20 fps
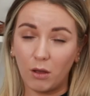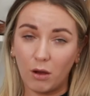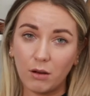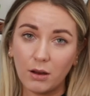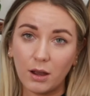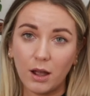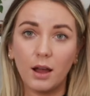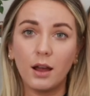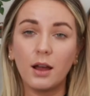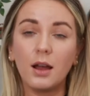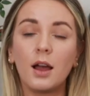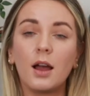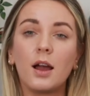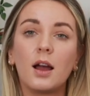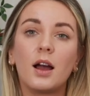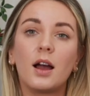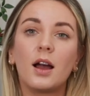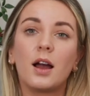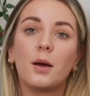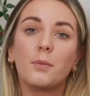longer.
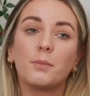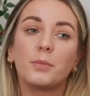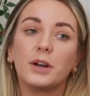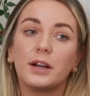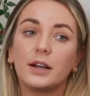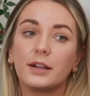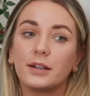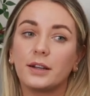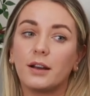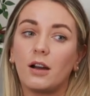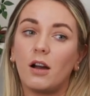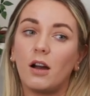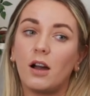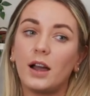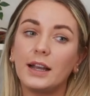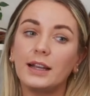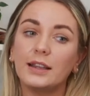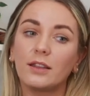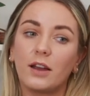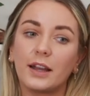But
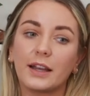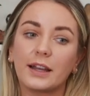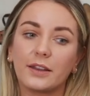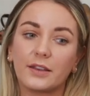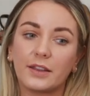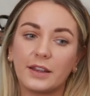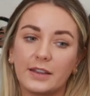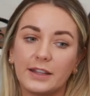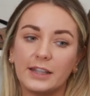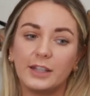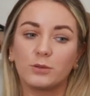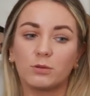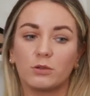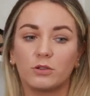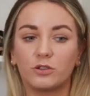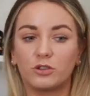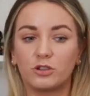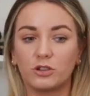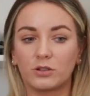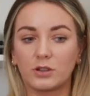I like that these
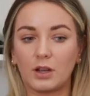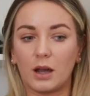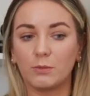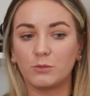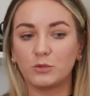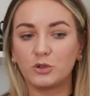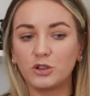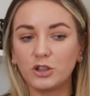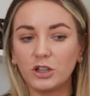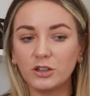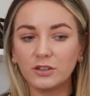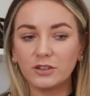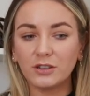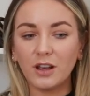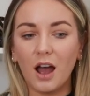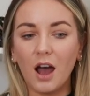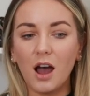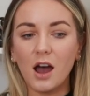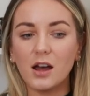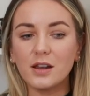ones just come just
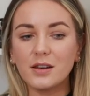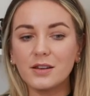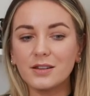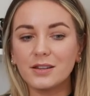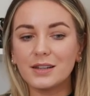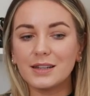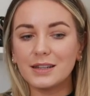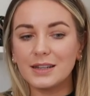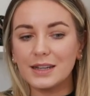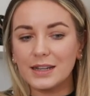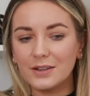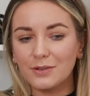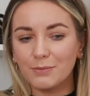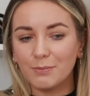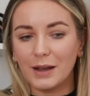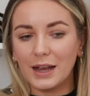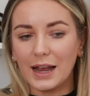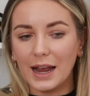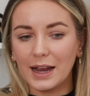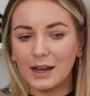underneath
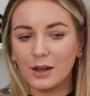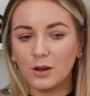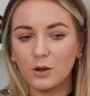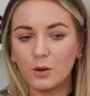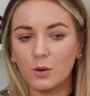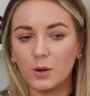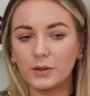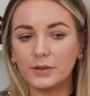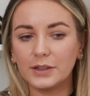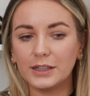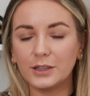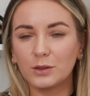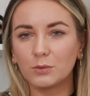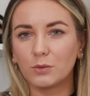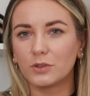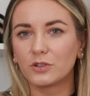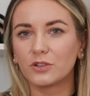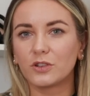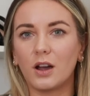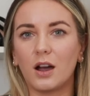my ankle, and these are
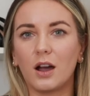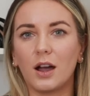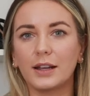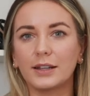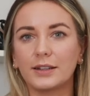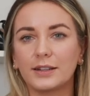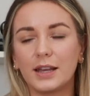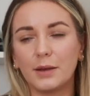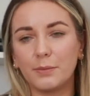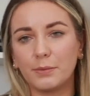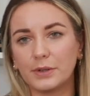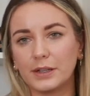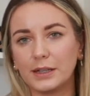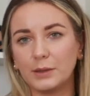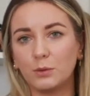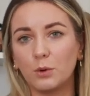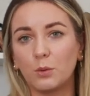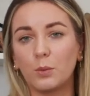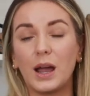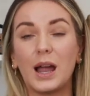ones that I typically
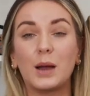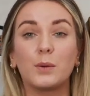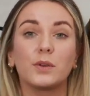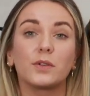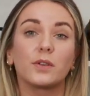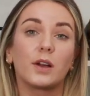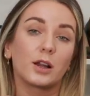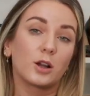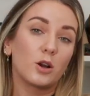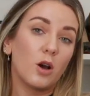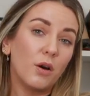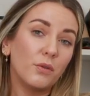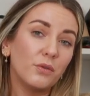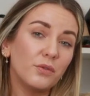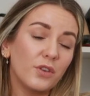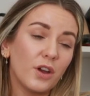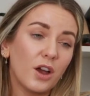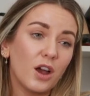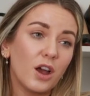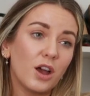will wear with like
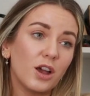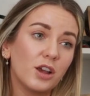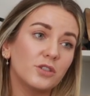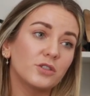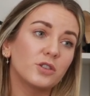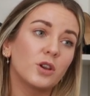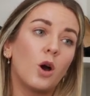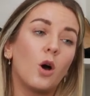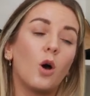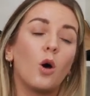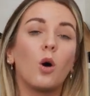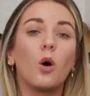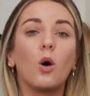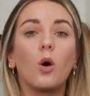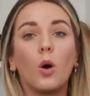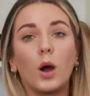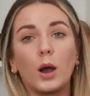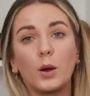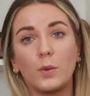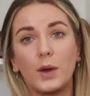Converse,
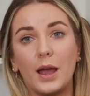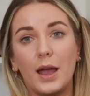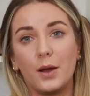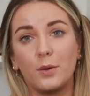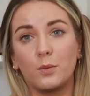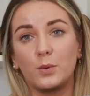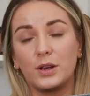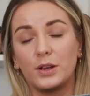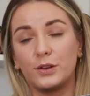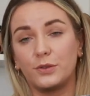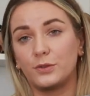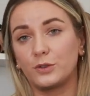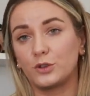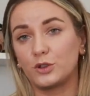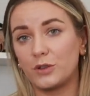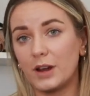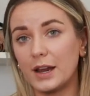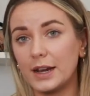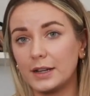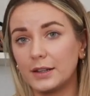or I wear with
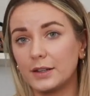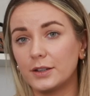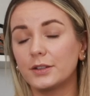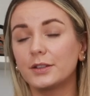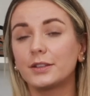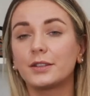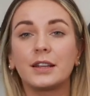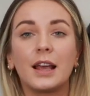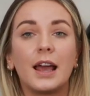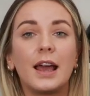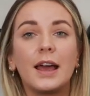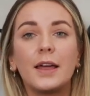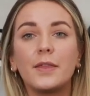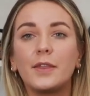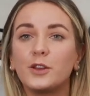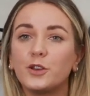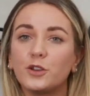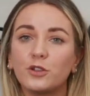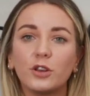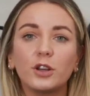trainers.
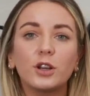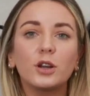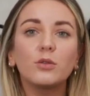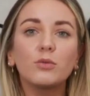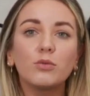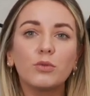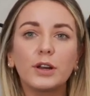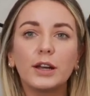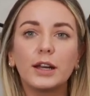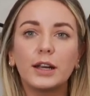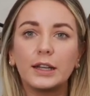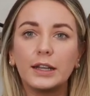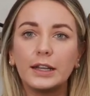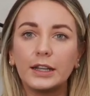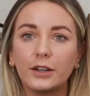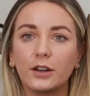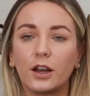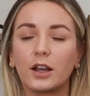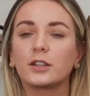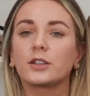They're just like a
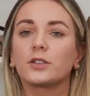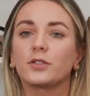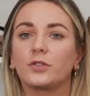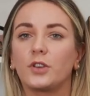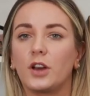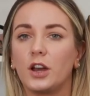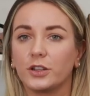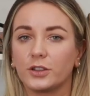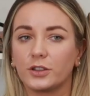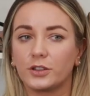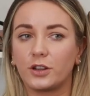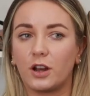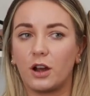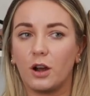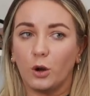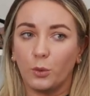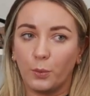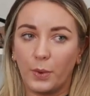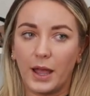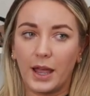really nice
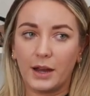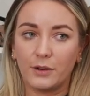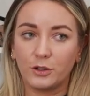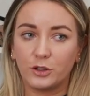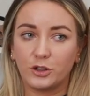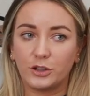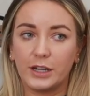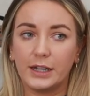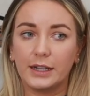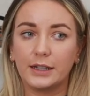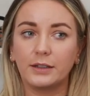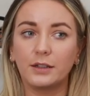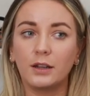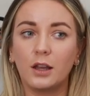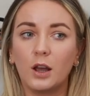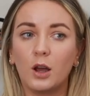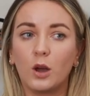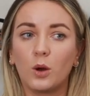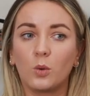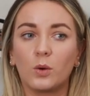versatile pair of jeans,
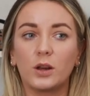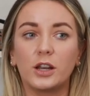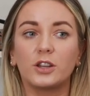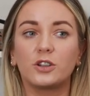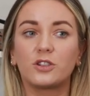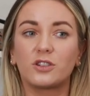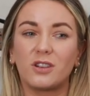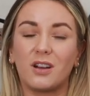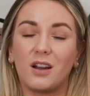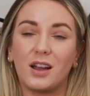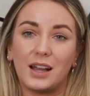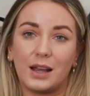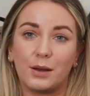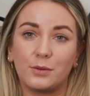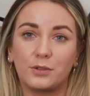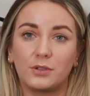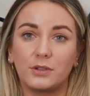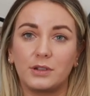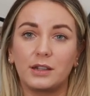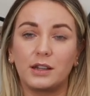which I
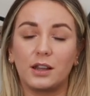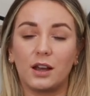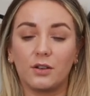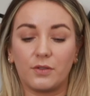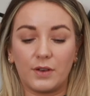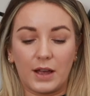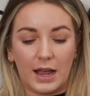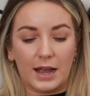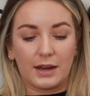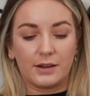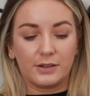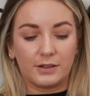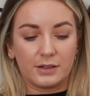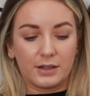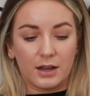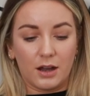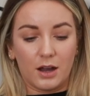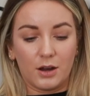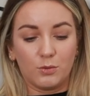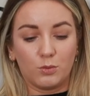absolutely love, and
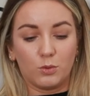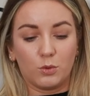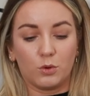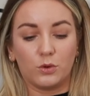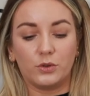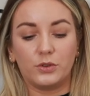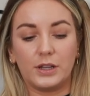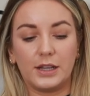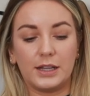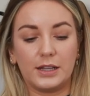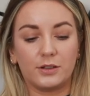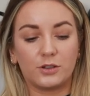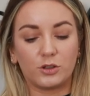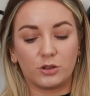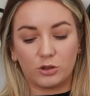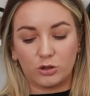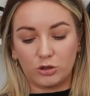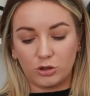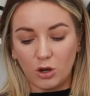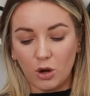I've worn these
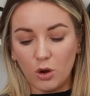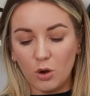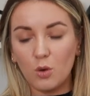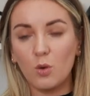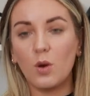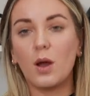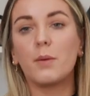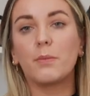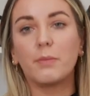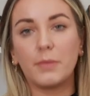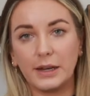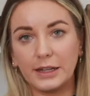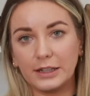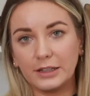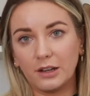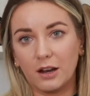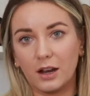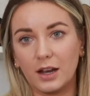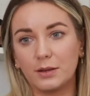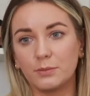so many
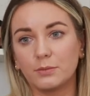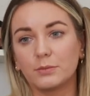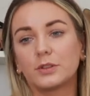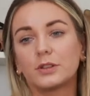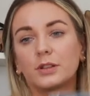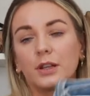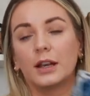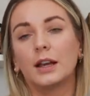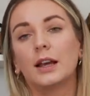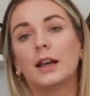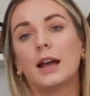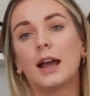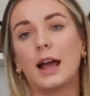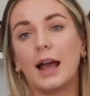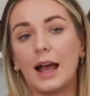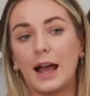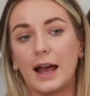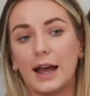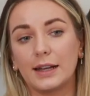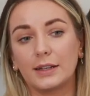times
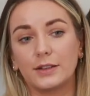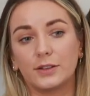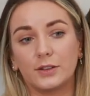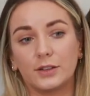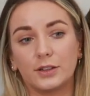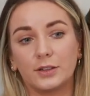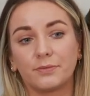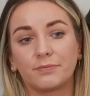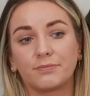and